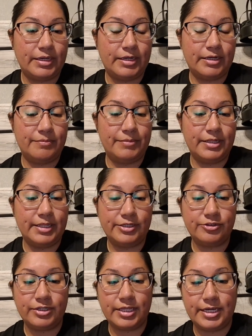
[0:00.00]

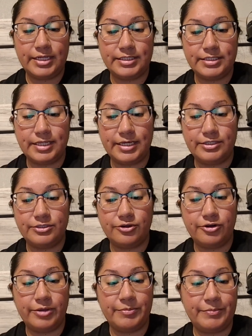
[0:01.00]
Electrolytes like
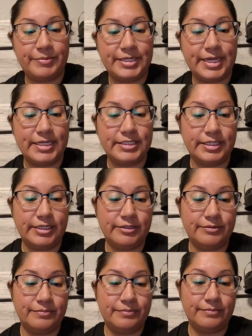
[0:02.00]
sodium and
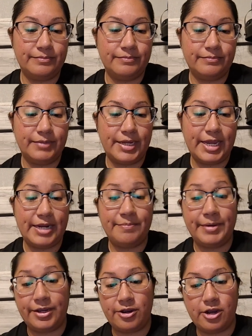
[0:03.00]
potassium and
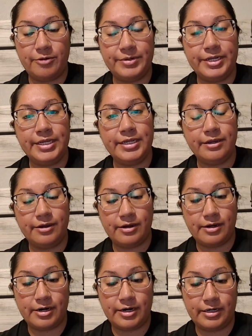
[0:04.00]
bicarbonate
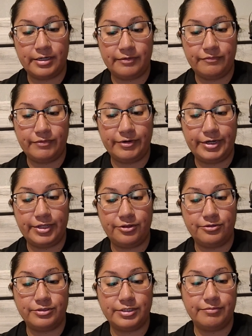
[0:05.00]
are very
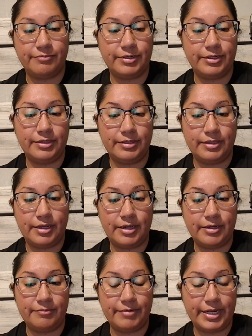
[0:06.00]
closely
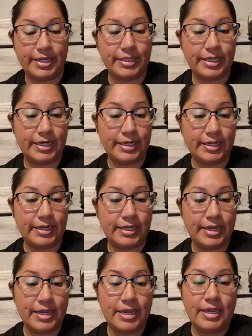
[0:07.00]
regulated,
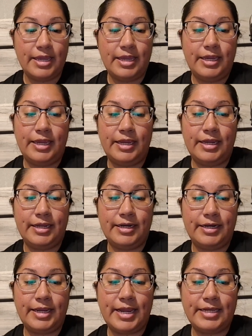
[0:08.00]

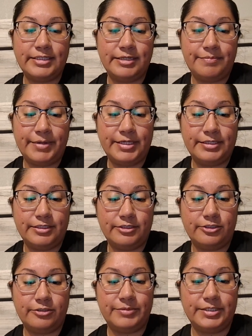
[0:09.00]
and acid-base
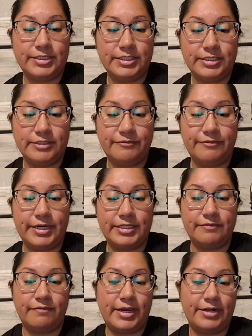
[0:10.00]
disturbances affect
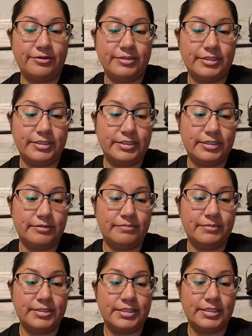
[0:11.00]
vital
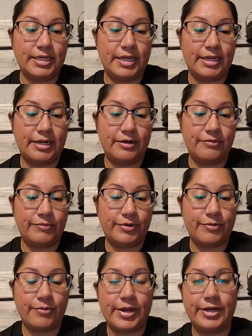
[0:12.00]
systems and
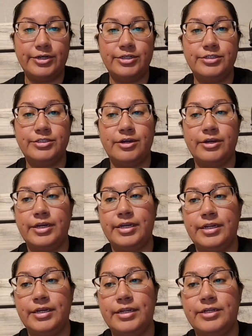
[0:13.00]
require
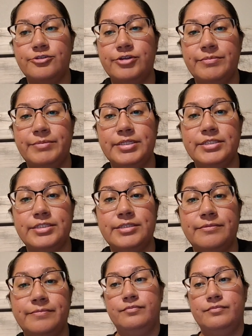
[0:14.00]
targeted treatments.